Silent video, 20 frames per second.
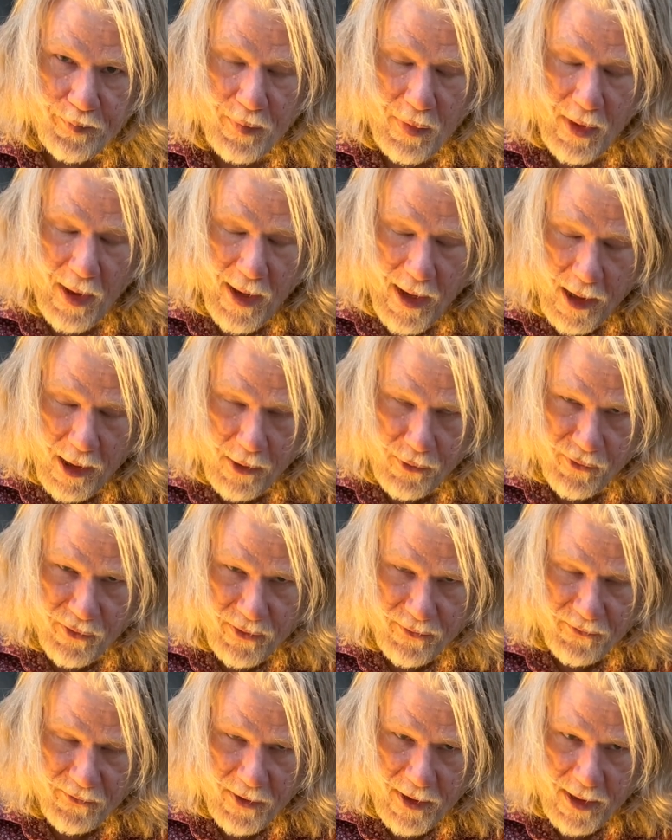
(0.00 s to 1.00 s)

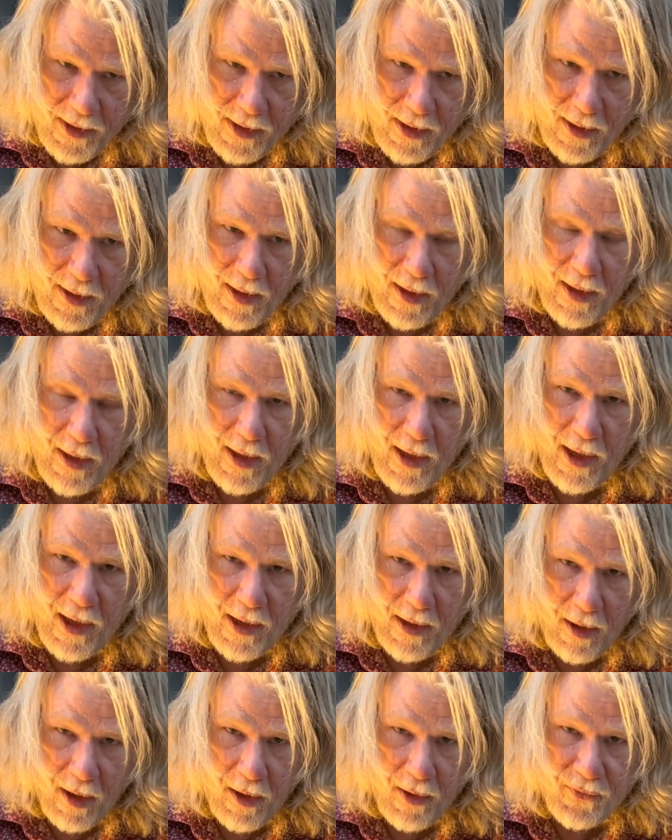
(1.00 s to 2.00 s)
handkerchief in,
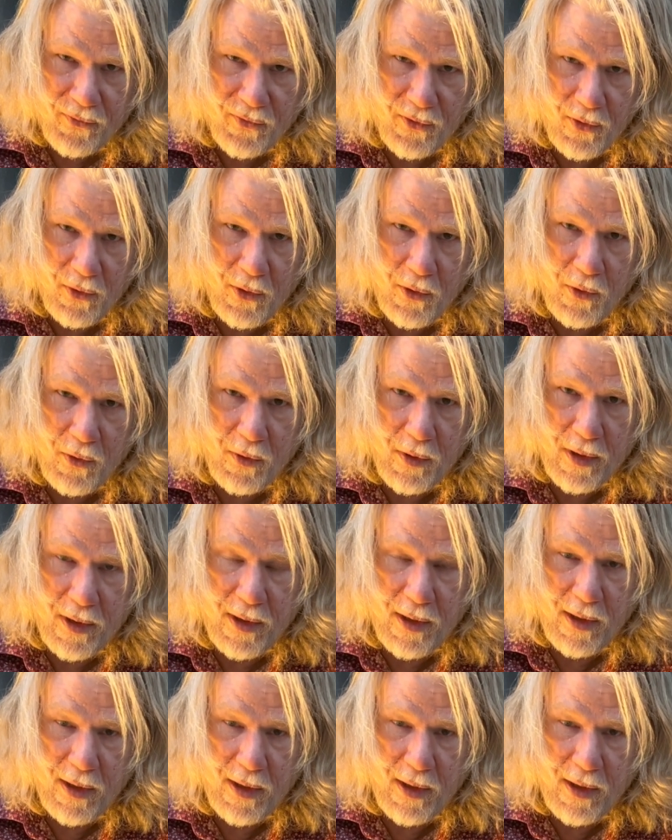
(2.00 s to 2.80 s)
And also